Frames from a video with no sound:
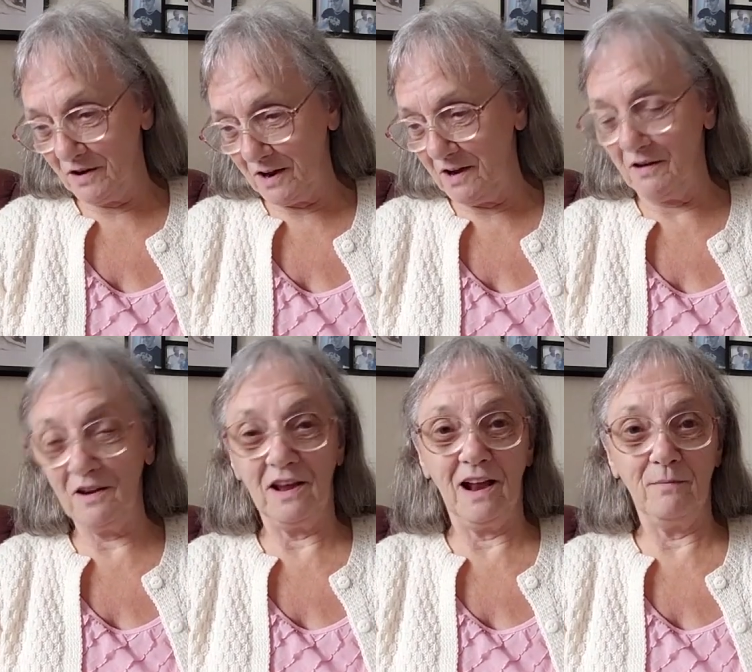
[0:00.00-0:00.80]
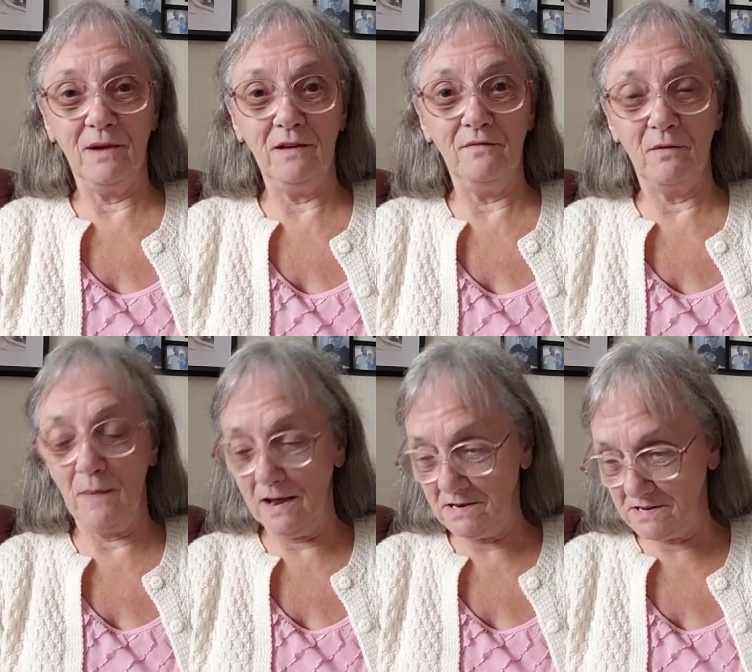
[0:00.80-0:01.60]
got a cardigan I'm knitting for
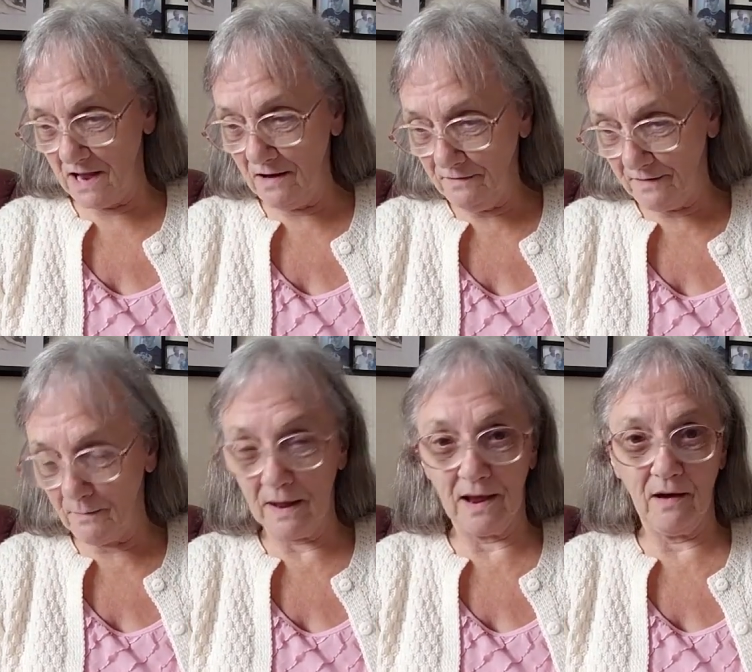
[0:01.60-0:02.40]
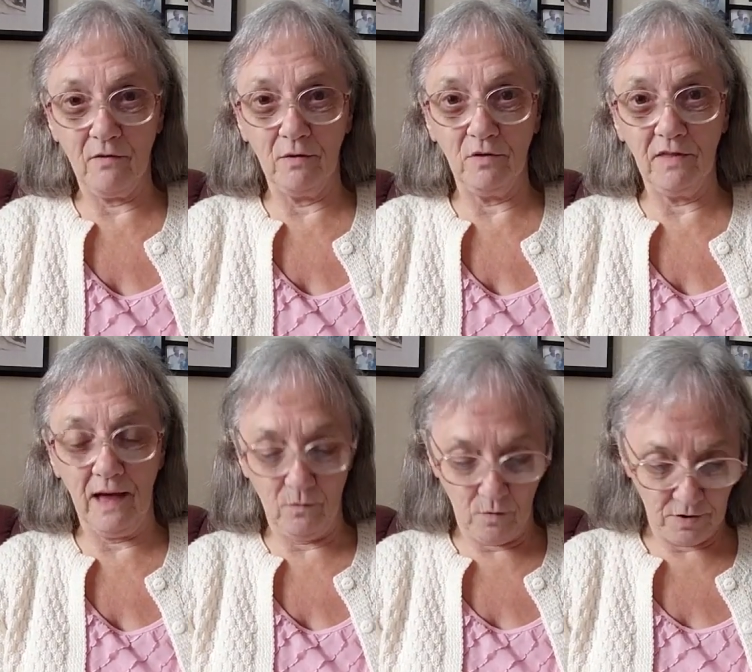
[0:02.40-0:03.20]
myself. I might get round to
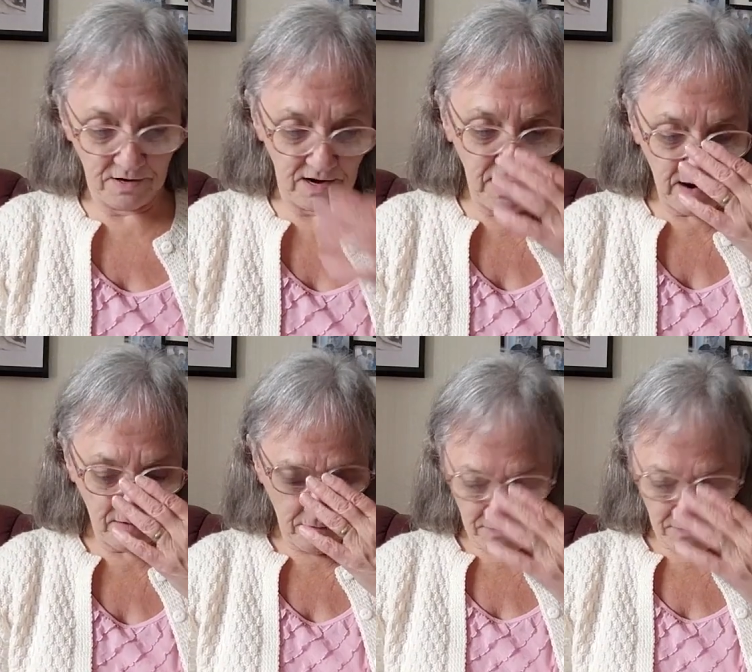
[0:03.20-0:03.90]
that one day.